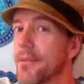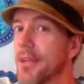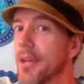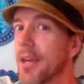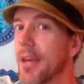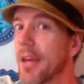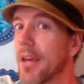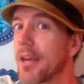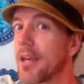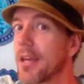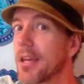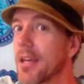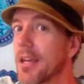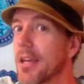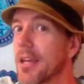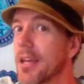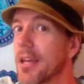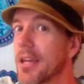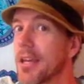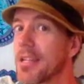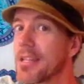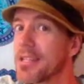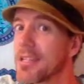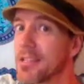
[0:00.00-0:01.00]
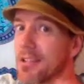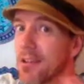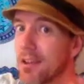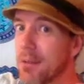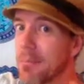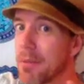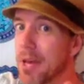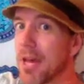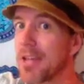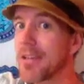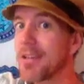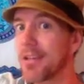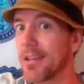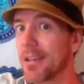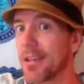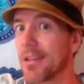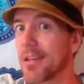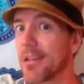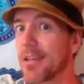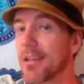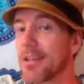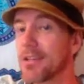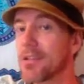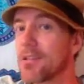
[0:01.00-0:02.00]
And it's not a bad thing,
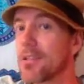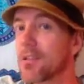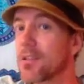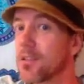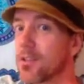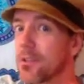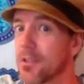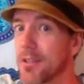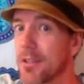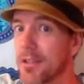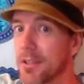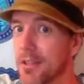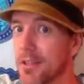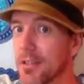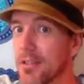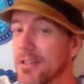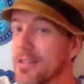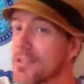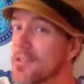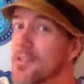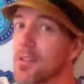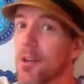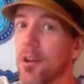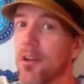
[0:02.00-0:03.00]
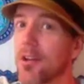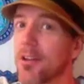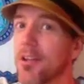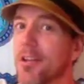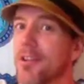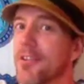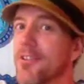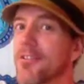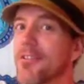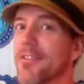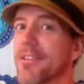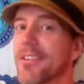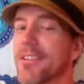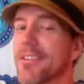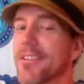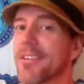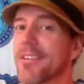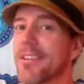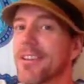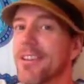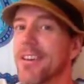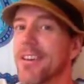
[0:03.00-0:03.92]
it's a good thing, it's totally a good thing.